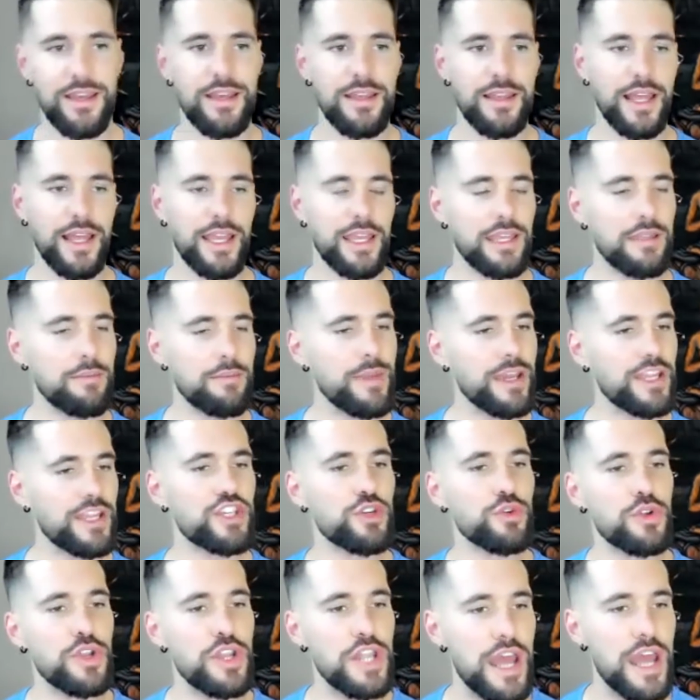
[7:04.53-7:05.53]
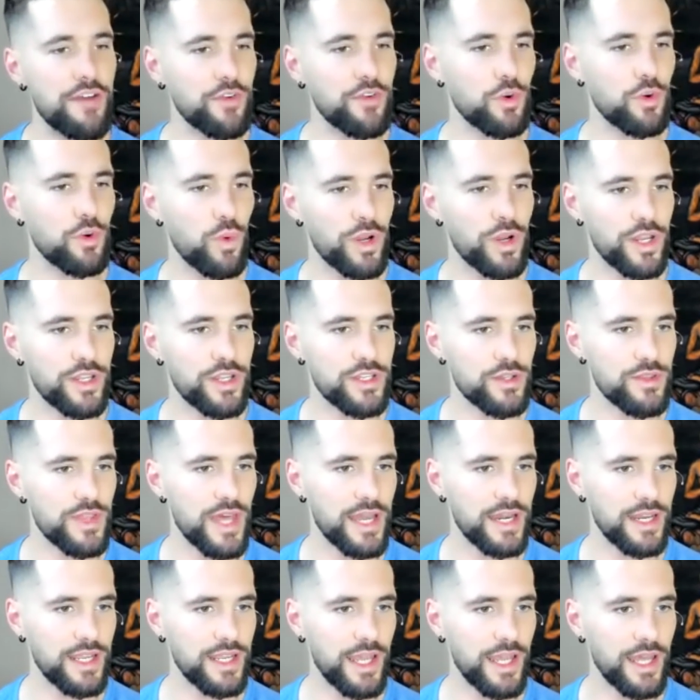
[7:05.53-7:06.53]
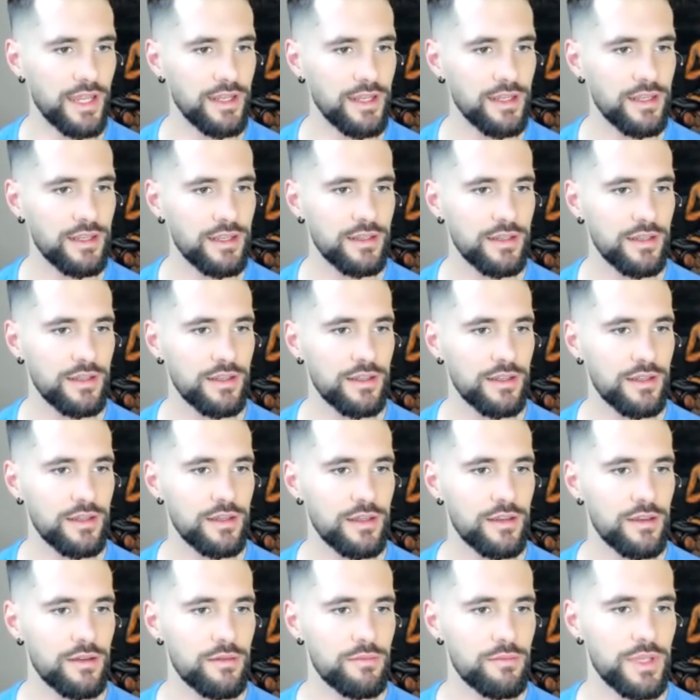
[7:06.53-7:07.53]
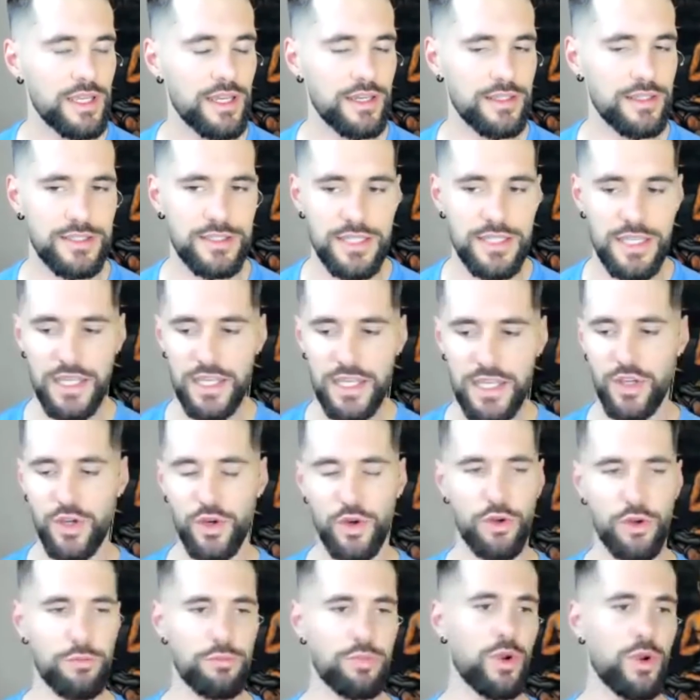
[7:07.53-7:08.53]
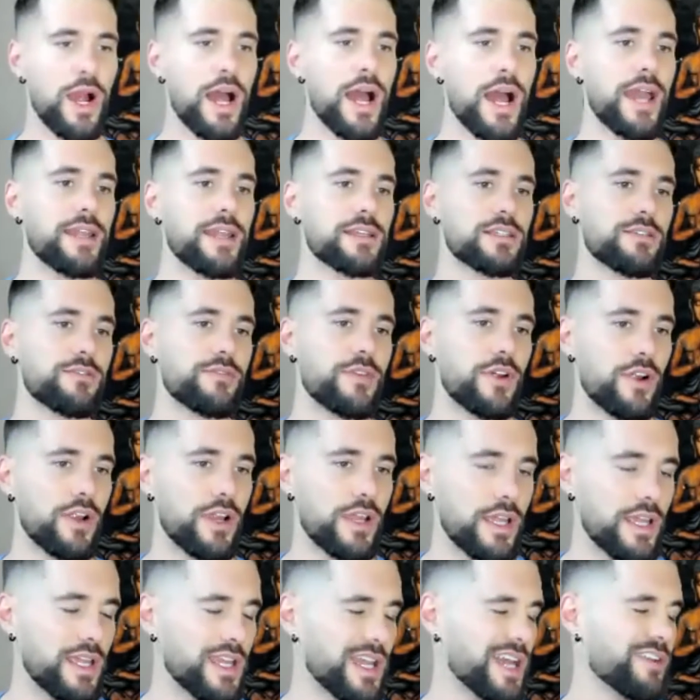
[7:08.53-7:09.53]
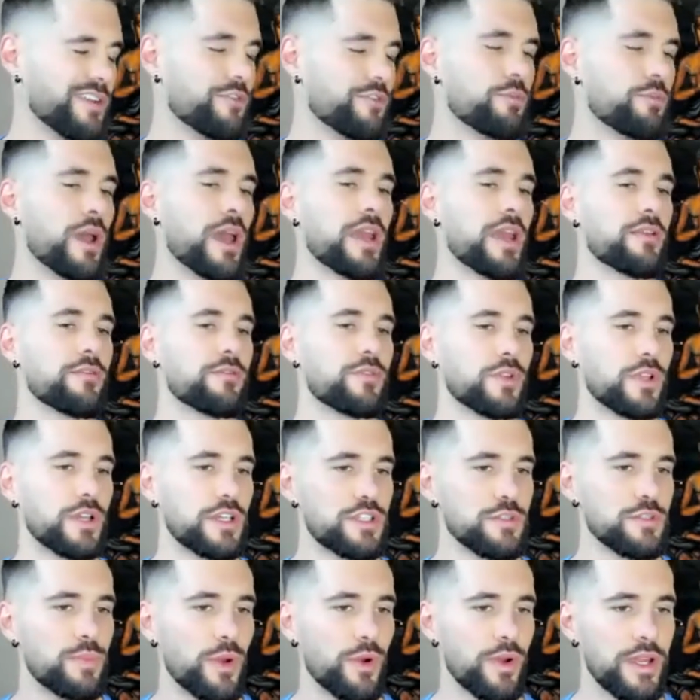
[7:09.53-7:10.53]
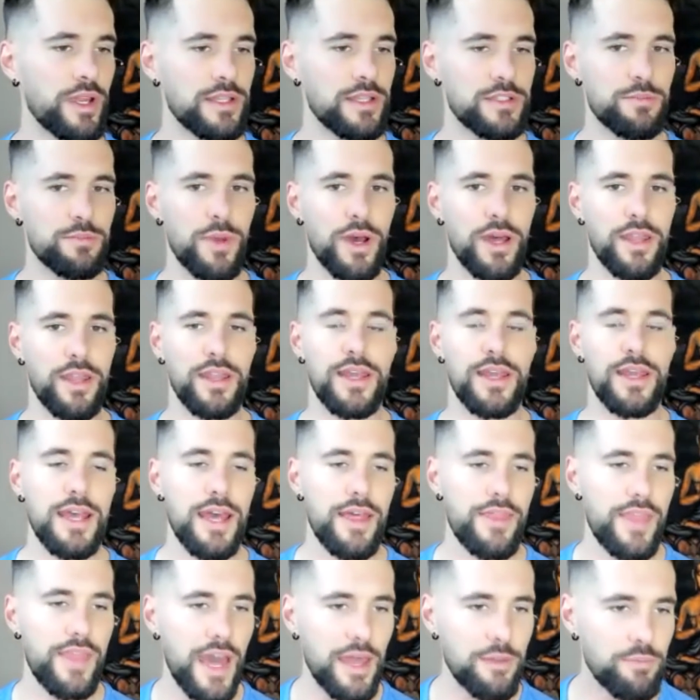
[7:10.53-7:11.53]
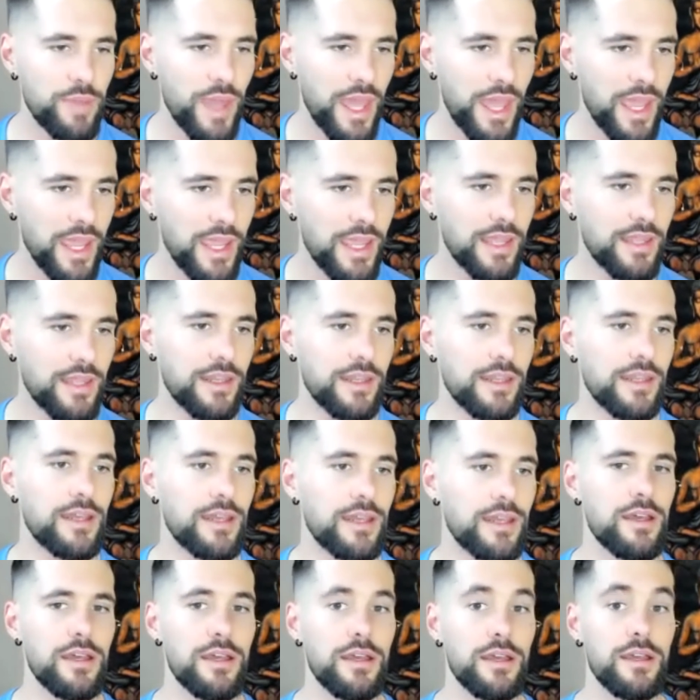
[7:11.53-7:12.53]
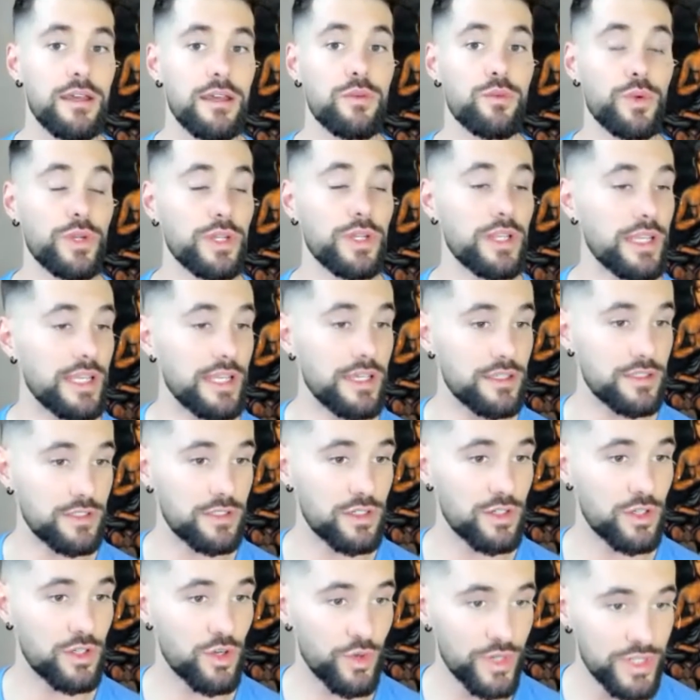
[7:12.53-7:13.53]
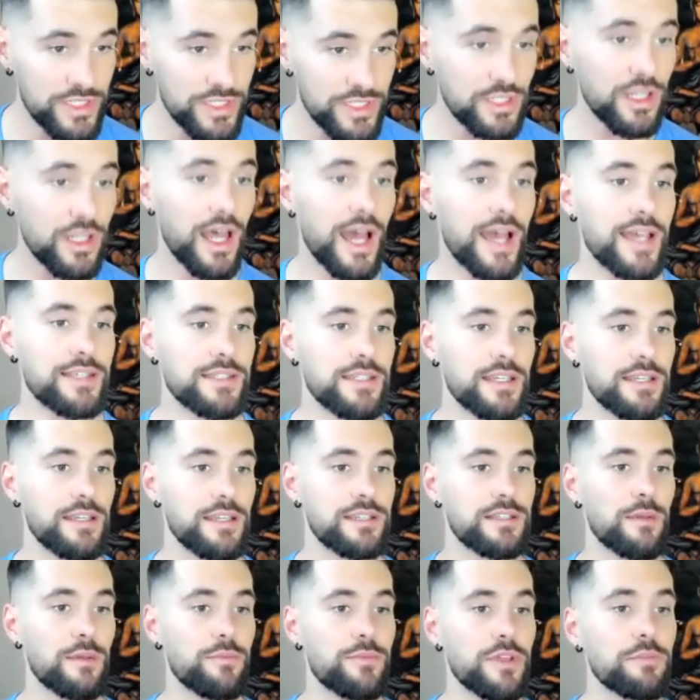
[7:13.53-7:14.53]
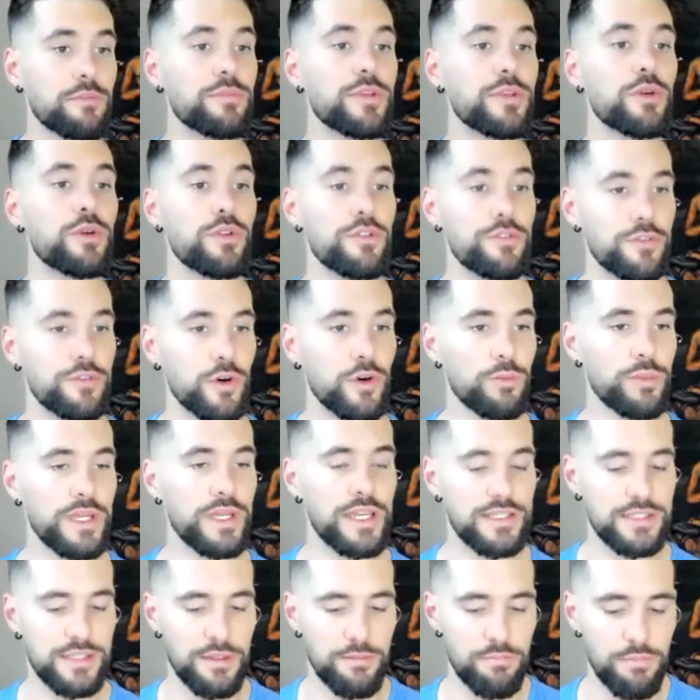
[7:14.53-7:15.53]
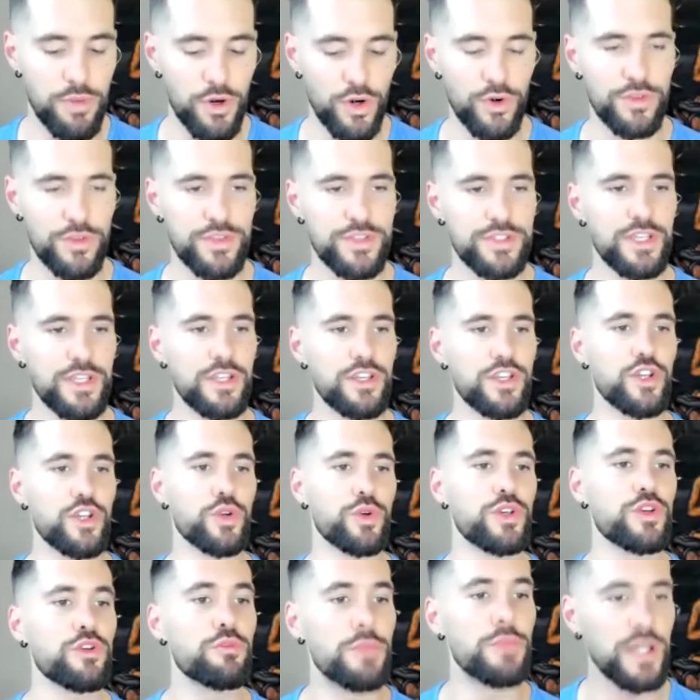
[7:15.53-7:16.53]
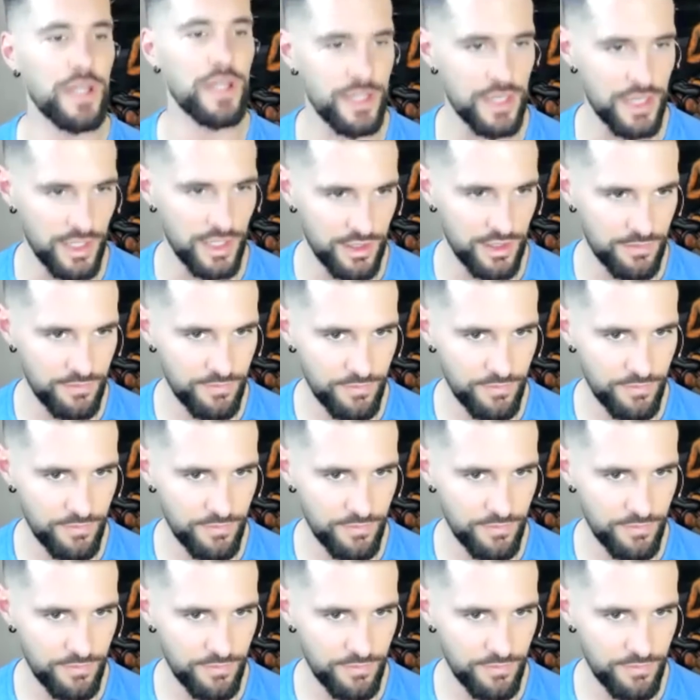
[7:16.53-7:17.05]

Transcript: Like it makes you never want to do that again because seeing your own pride is a very kind of painful experience, but that pain really is crystallized into something beautiful because it births in you humility.